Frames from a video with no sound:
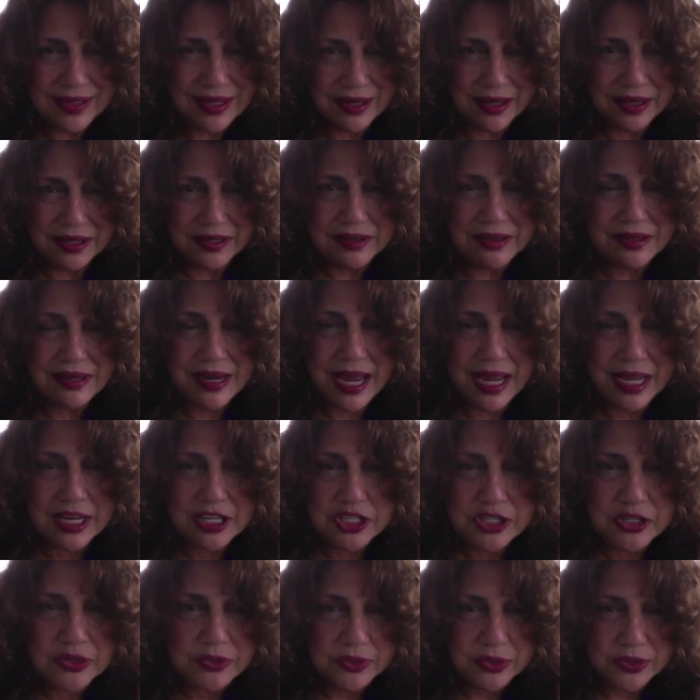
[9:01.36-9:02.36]

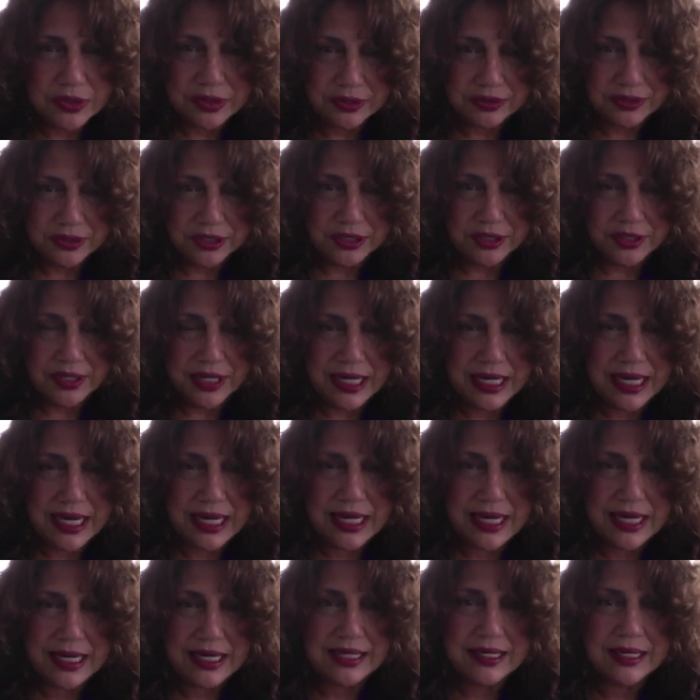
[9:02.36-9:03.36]
unnatural
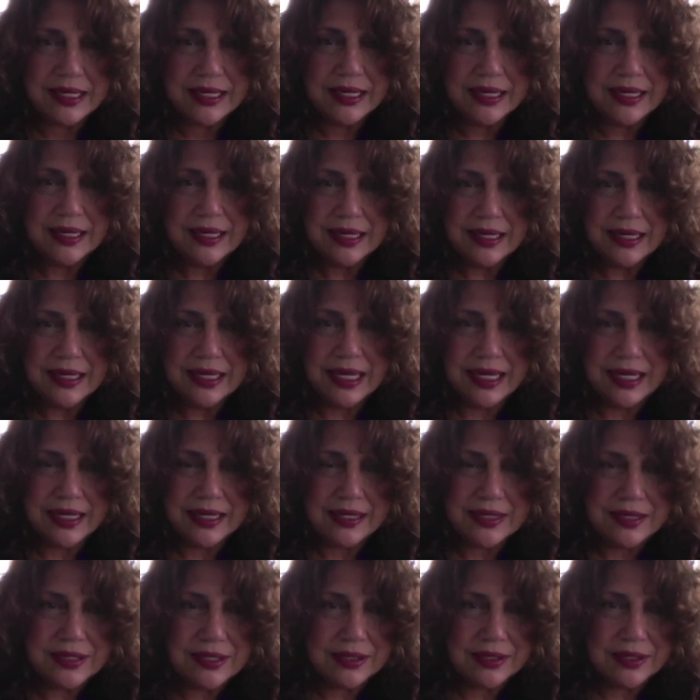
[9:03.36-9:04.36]
hurricane.
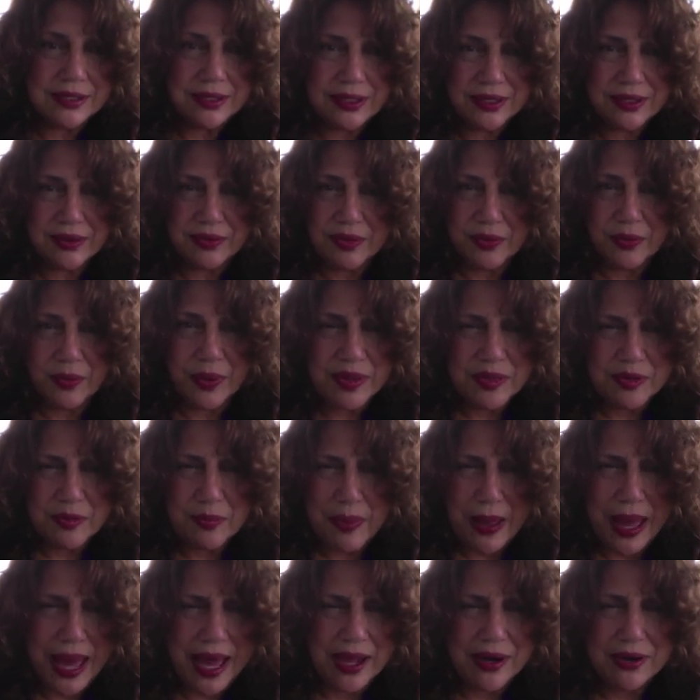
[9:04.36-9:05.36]
And, the weather
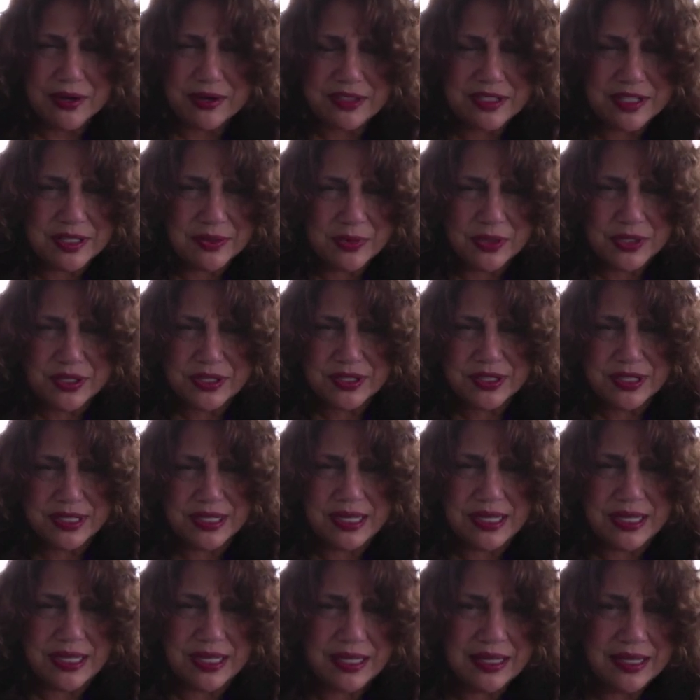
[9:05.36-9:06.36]
patterns that we're
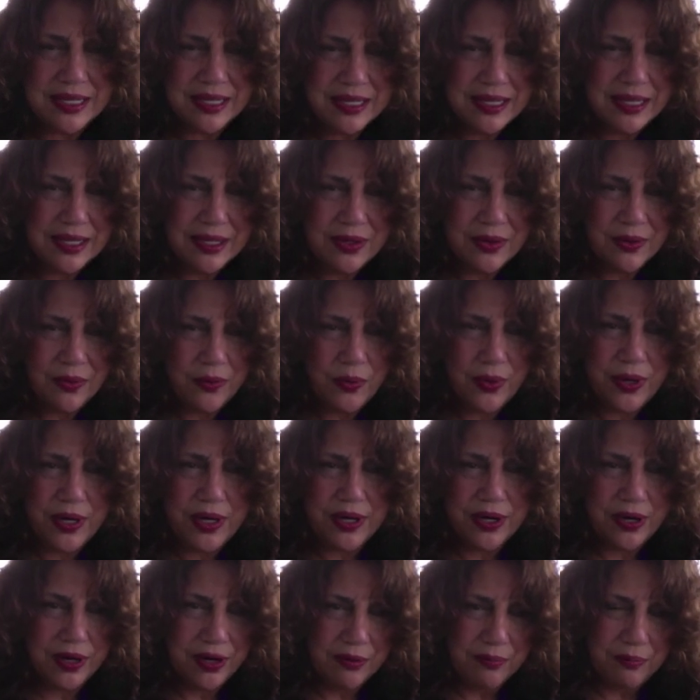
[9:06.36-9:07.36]
seeing,
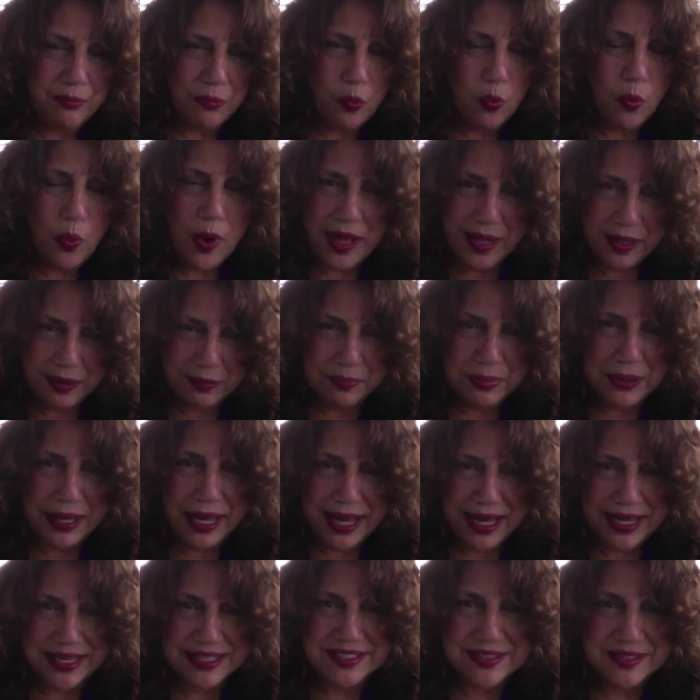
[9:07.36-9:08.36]
we are well
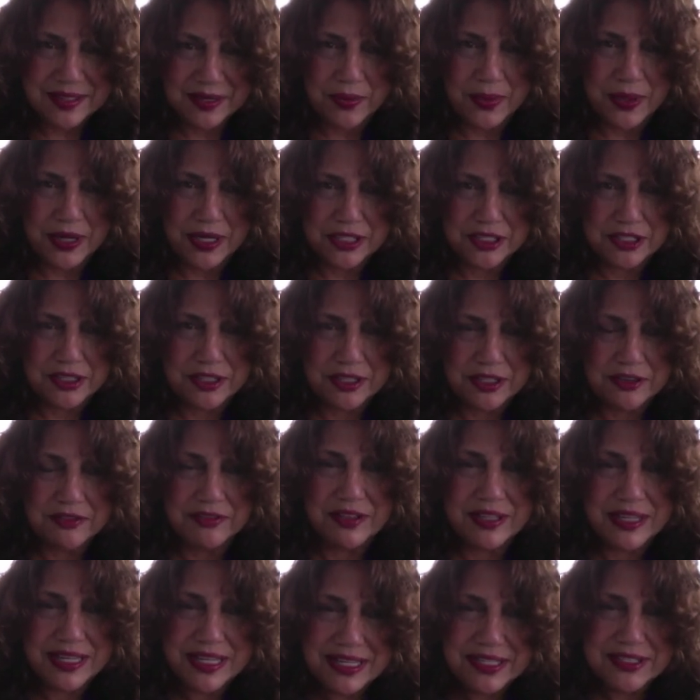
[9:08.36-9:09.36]
past the question
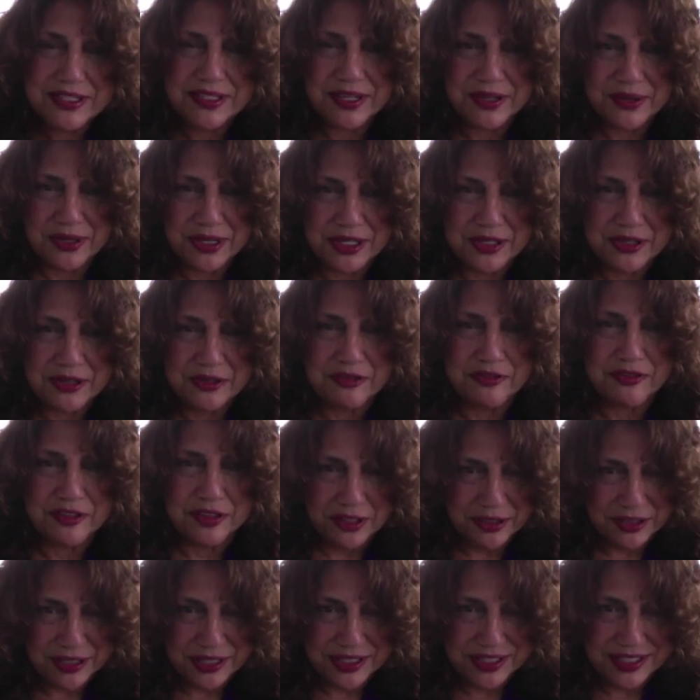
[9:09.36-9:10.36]
of, is there
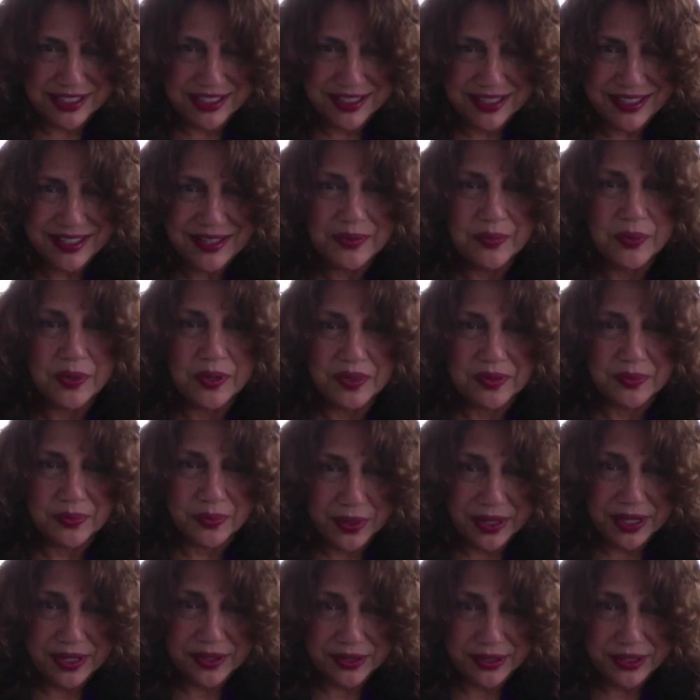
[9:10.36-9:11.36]
interference with the
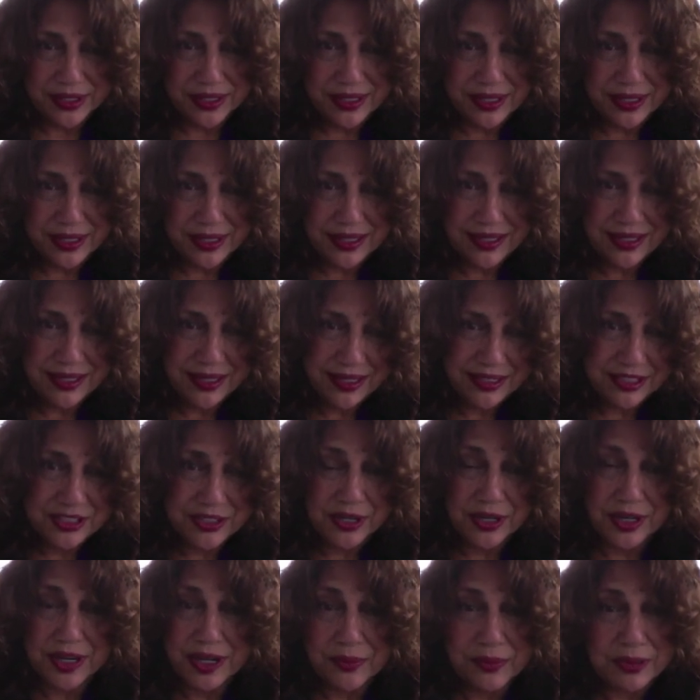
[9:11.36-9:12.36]
weather?
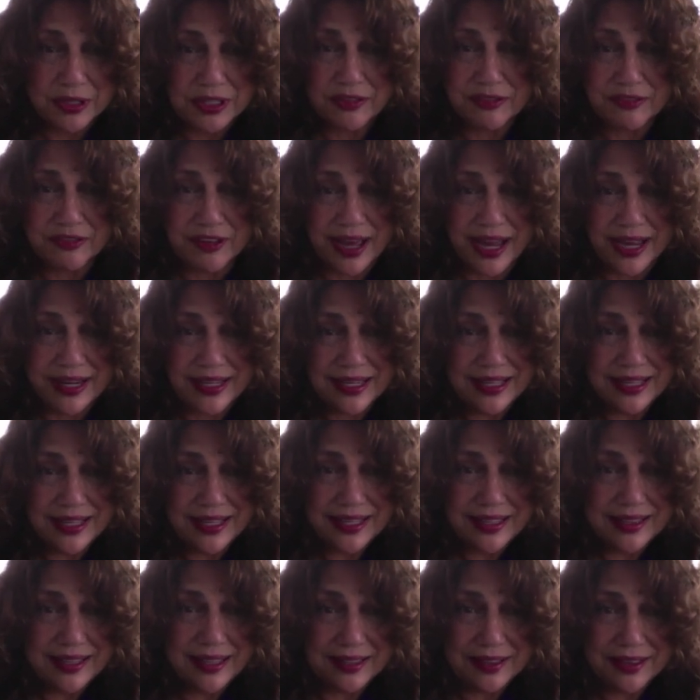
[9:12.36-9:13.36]
Starting with the fact
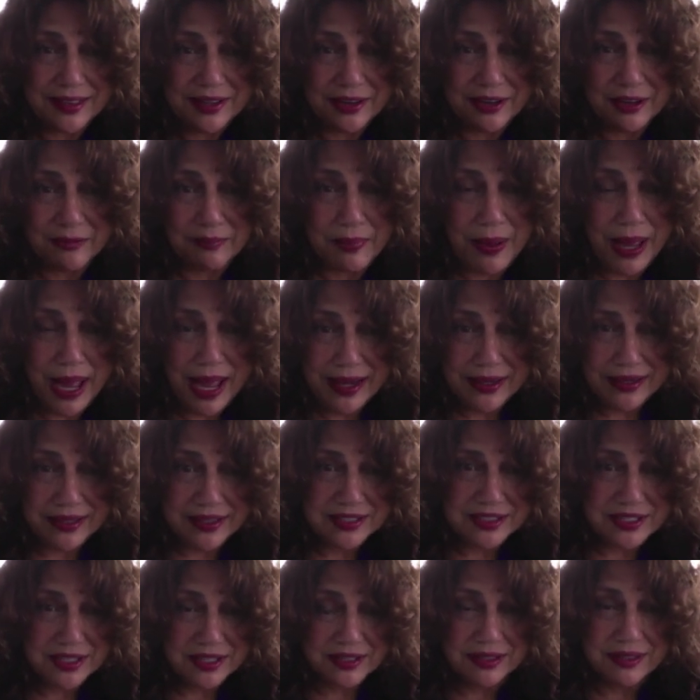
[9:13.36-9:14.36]
that there are
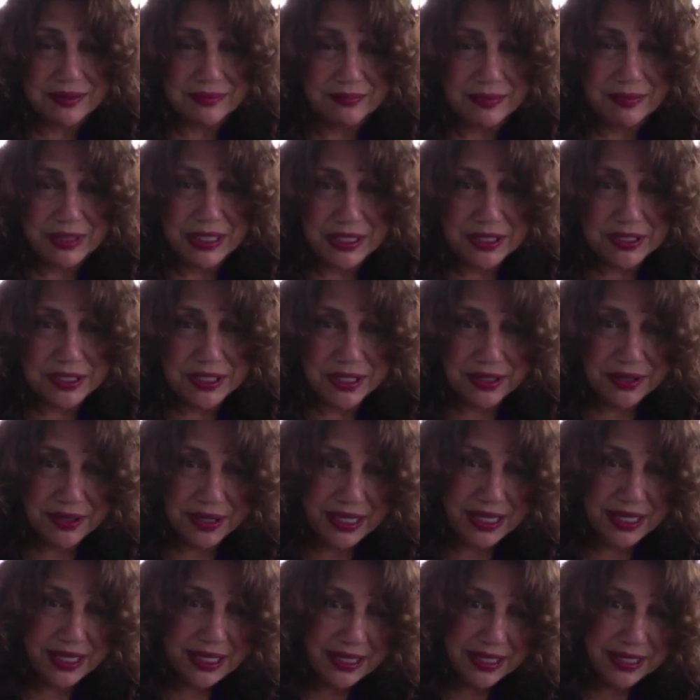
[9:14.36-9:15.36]
patents and
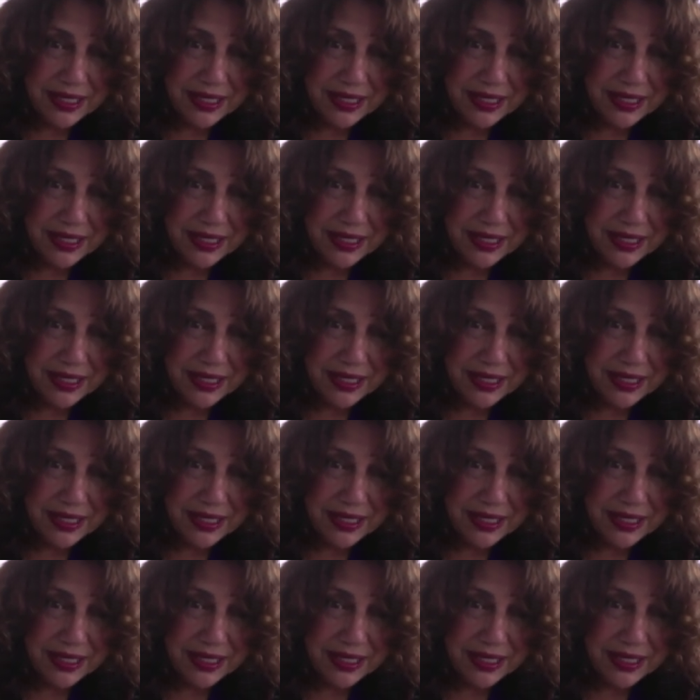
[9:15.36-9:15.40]
military